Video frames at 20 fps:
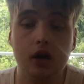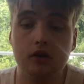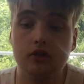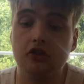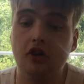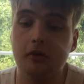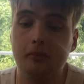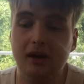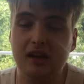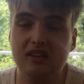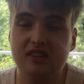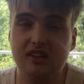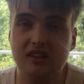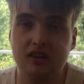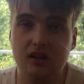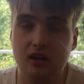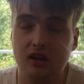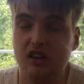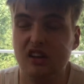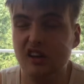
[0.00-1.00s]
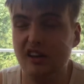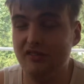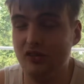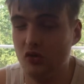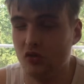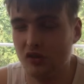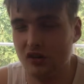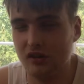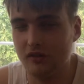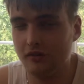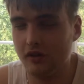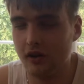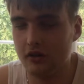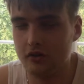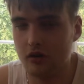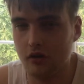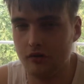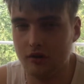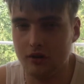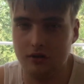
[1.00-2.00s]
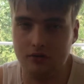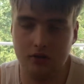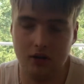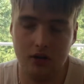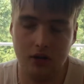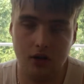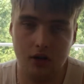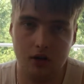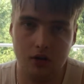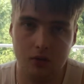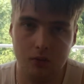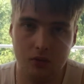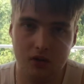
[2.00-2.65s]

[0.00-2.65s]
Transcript: So basically, if you've seen the first half of the video,